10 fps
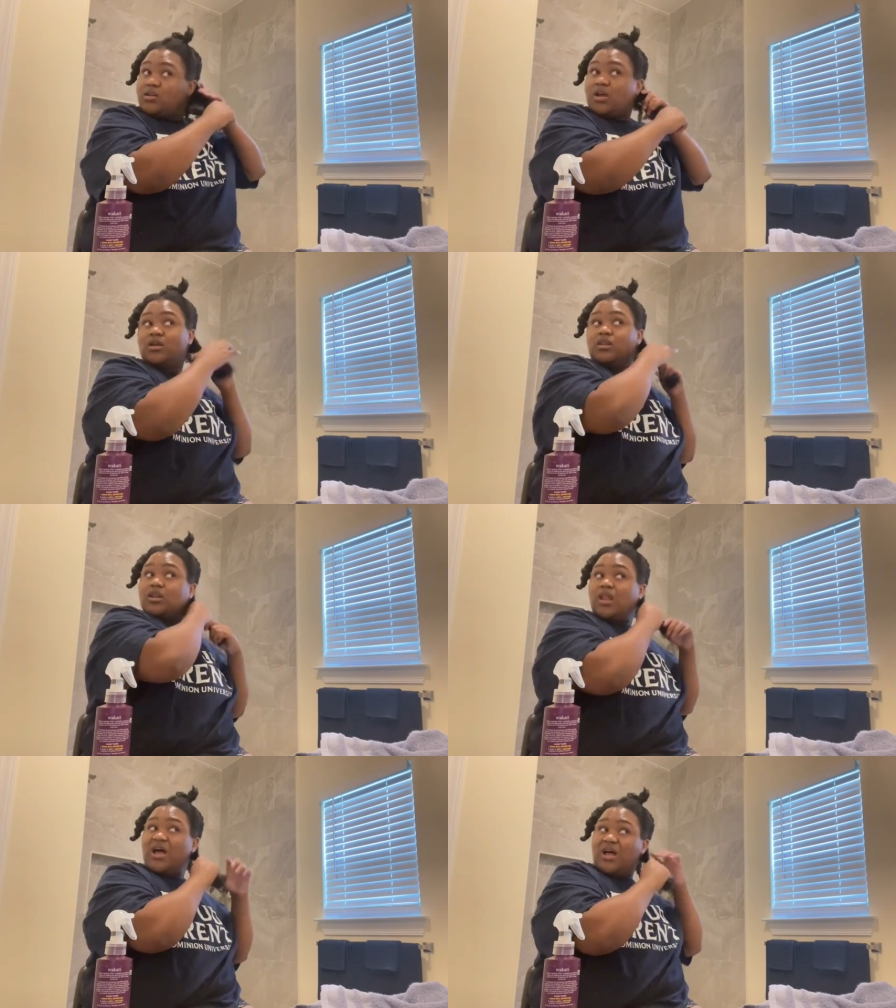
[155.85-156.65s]
But
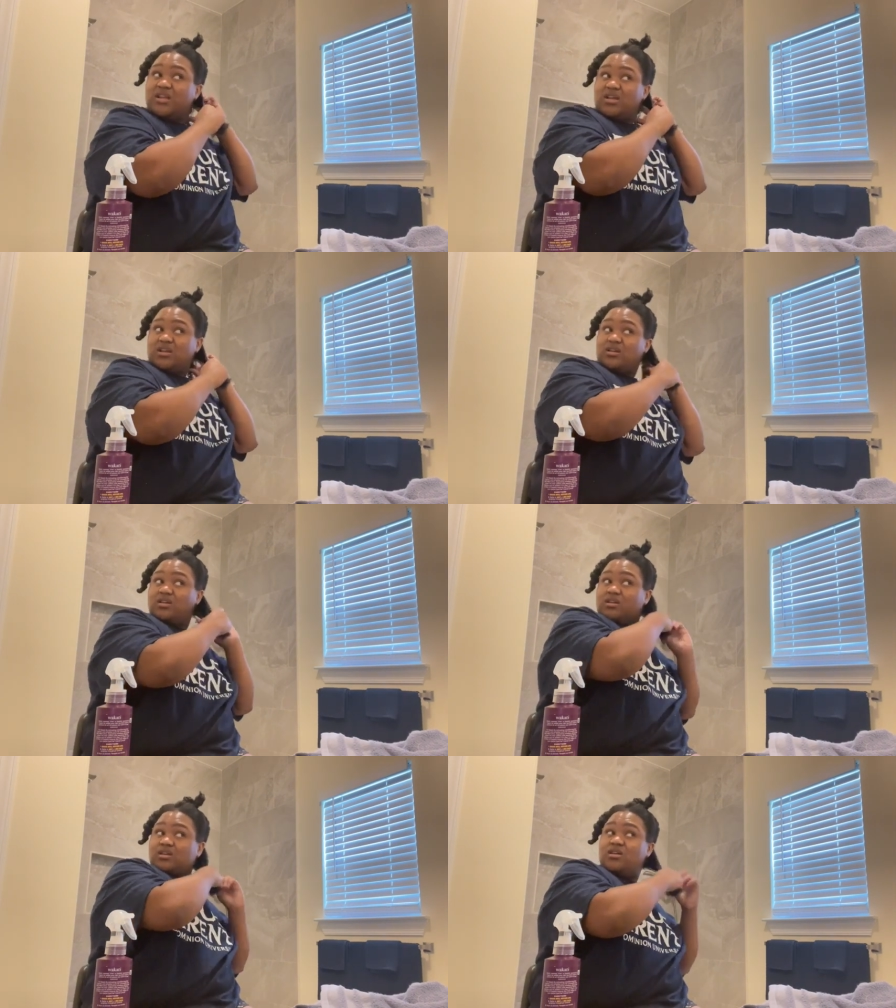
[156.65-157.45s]
on the other
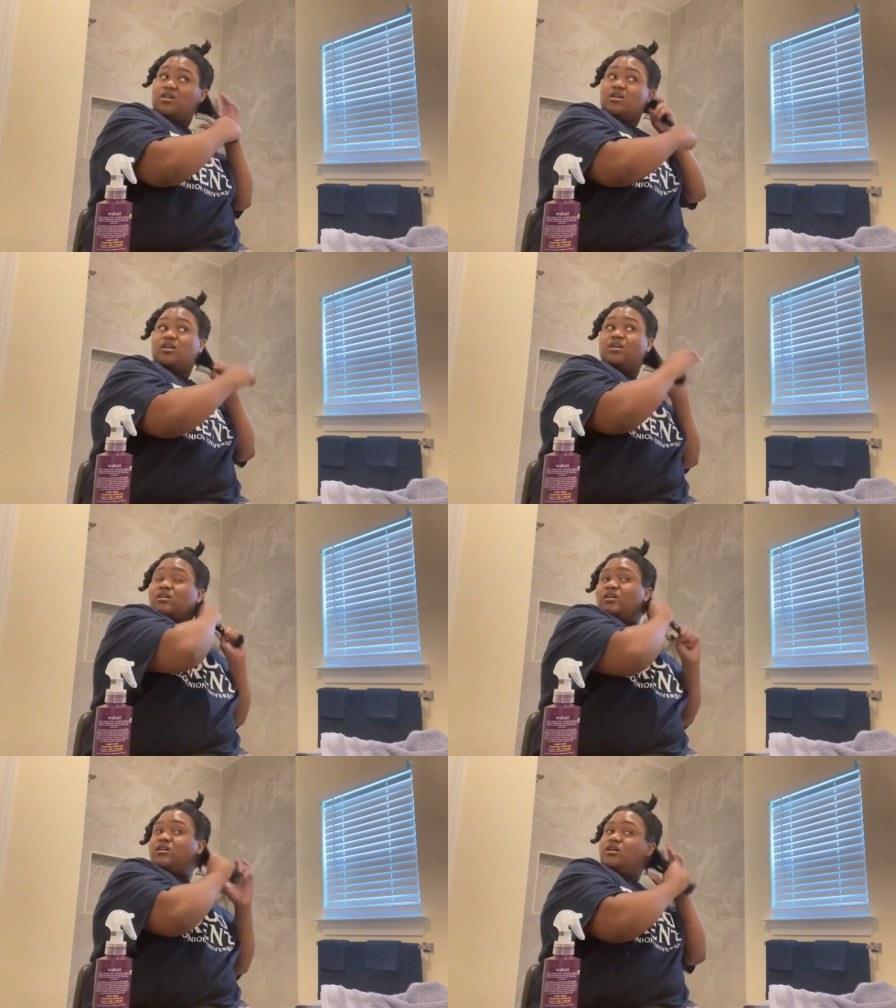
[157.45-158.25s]
sections of my hair,
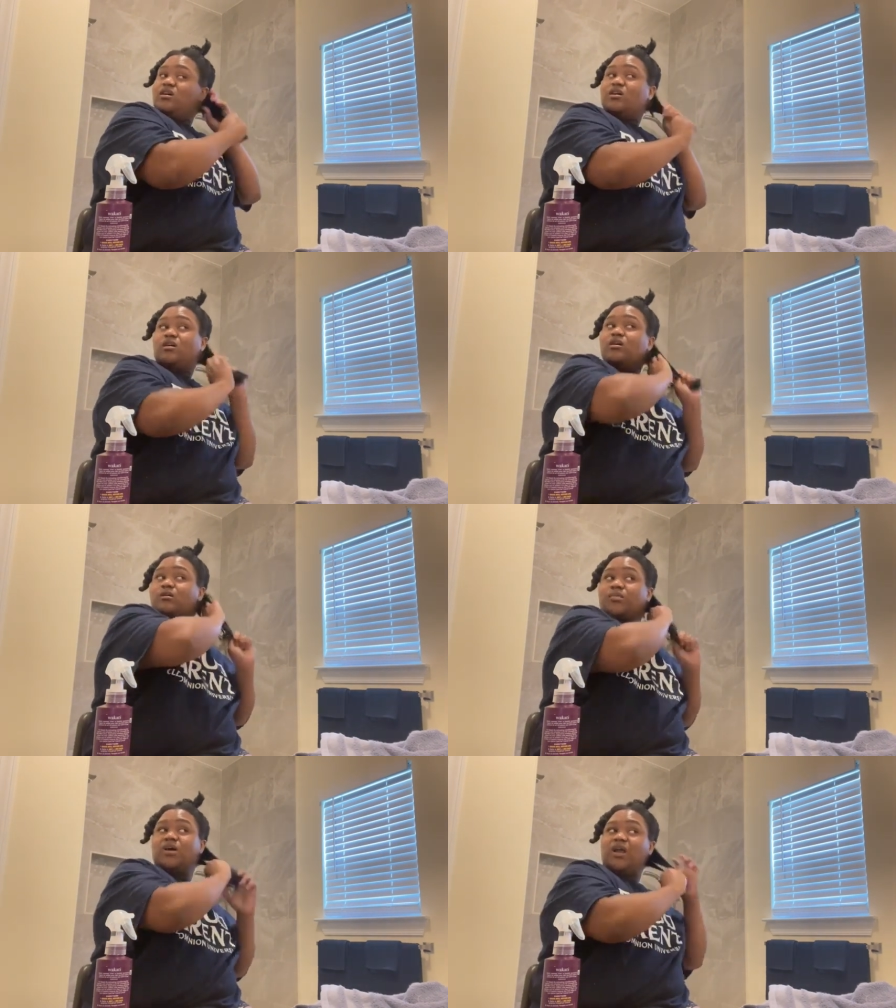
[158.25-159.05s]
I can
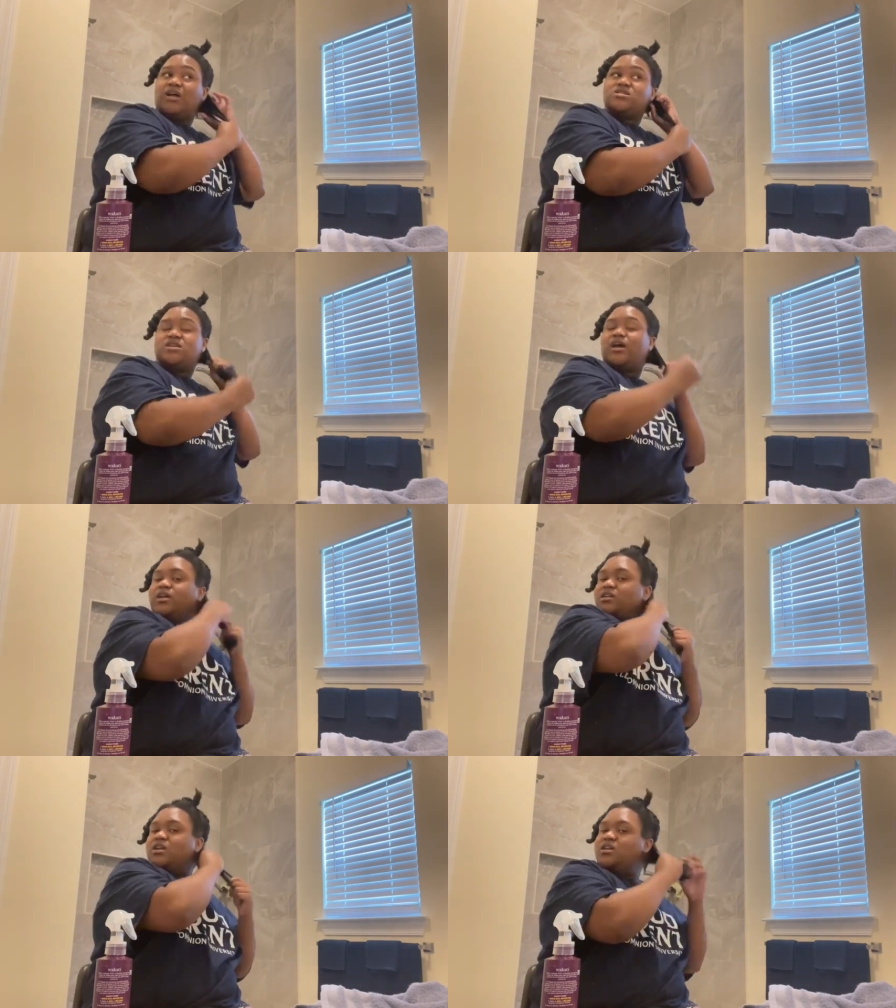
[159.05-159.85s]
definitely tell I
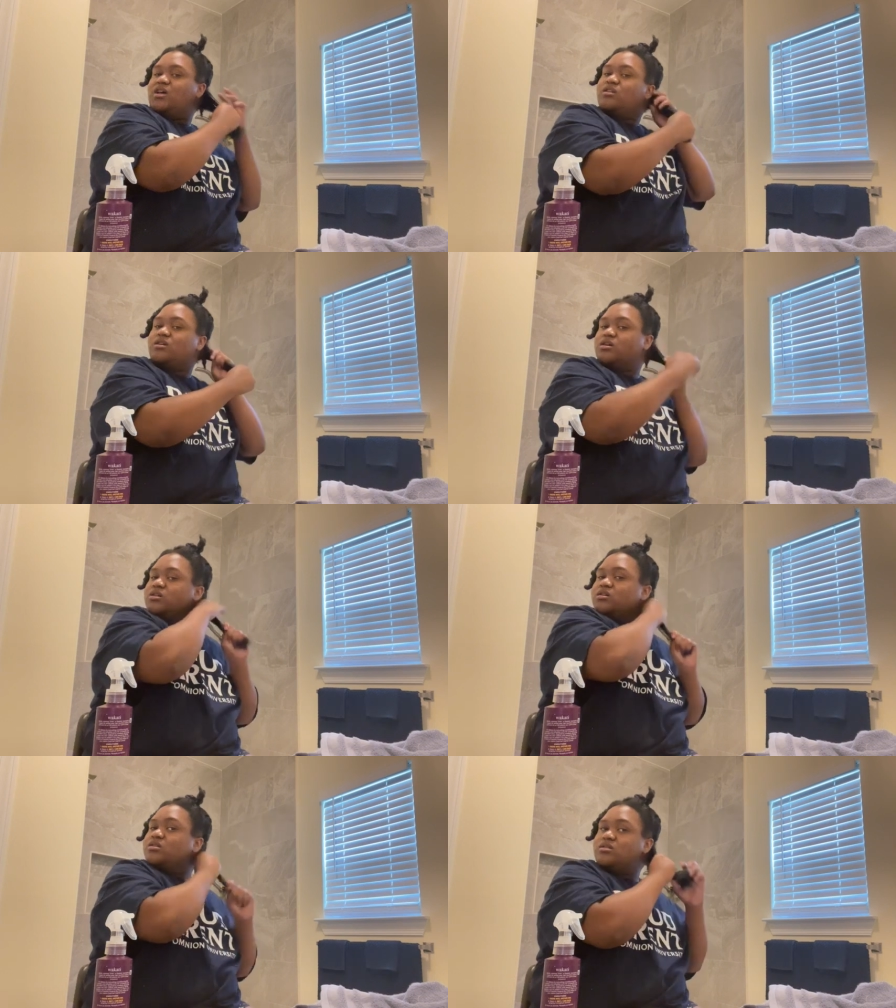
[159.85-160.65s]
had way too
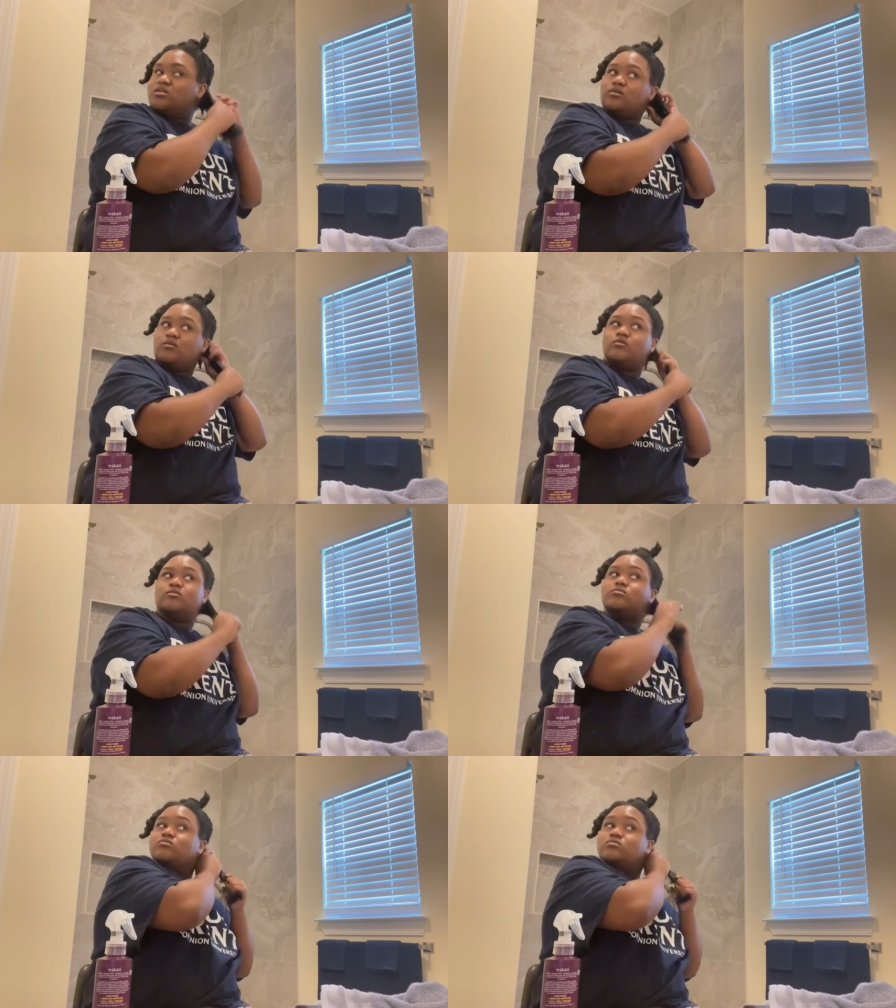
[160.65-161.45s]
much cream.